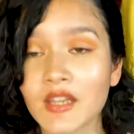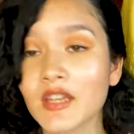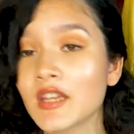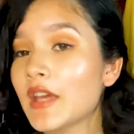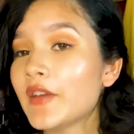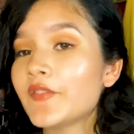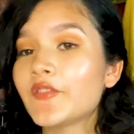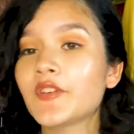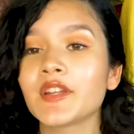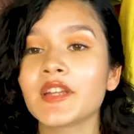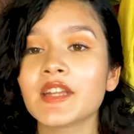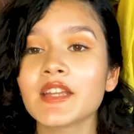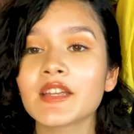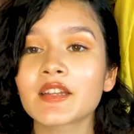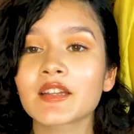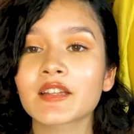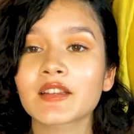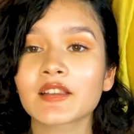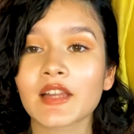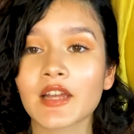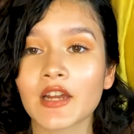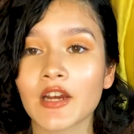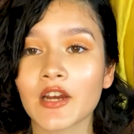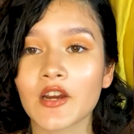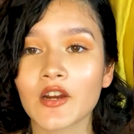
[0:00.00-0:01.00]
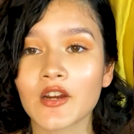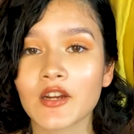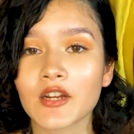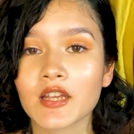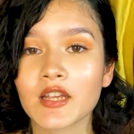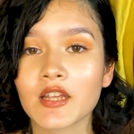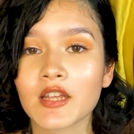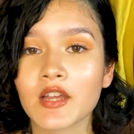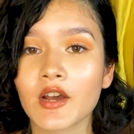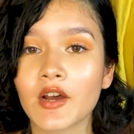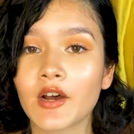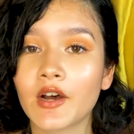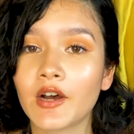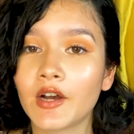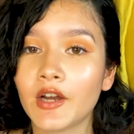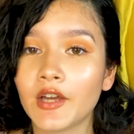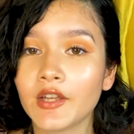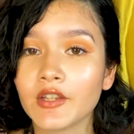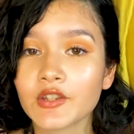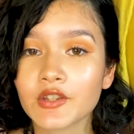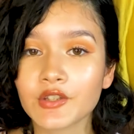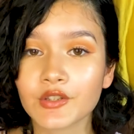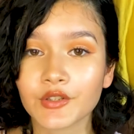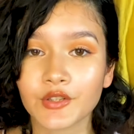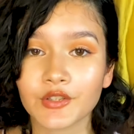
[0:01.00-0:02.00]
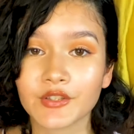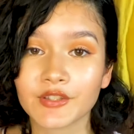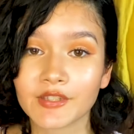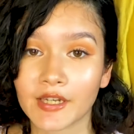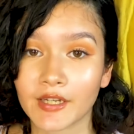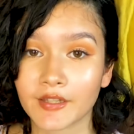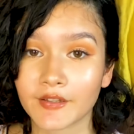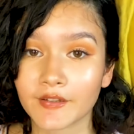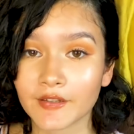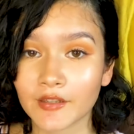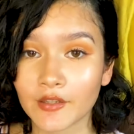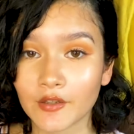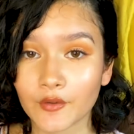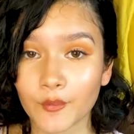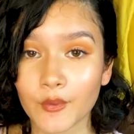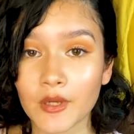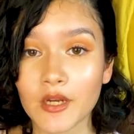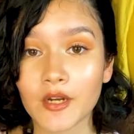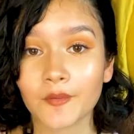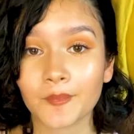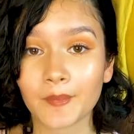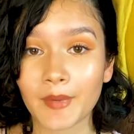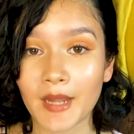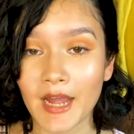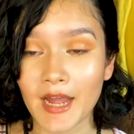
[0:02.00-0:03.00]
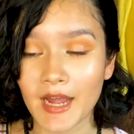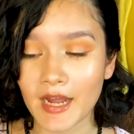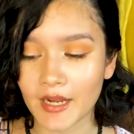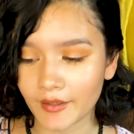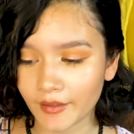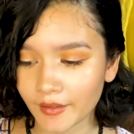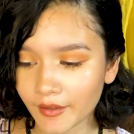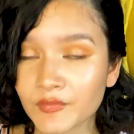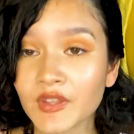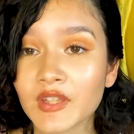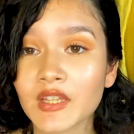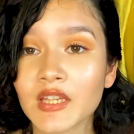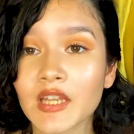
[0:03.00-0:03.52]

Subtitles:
If you need clarity on your dance career path,